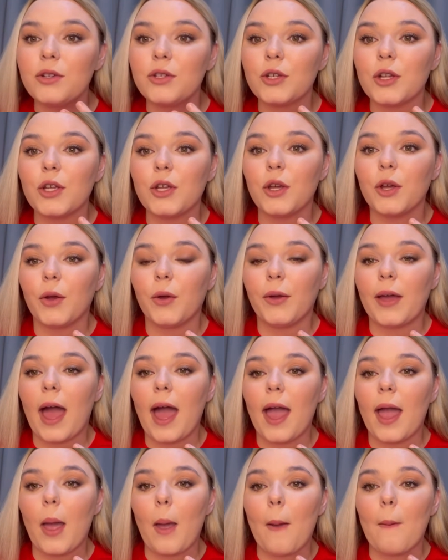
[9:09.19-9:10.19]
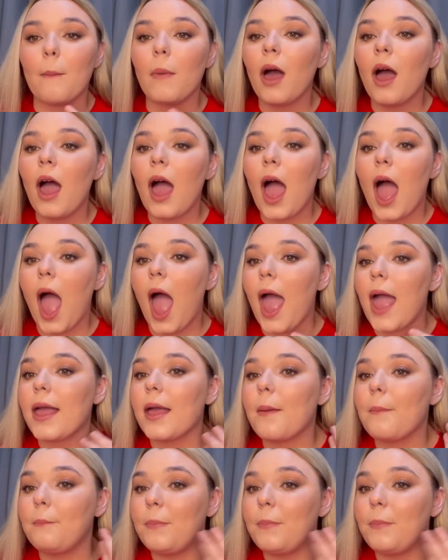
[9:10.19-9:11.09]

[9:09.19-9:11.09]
So you could get him a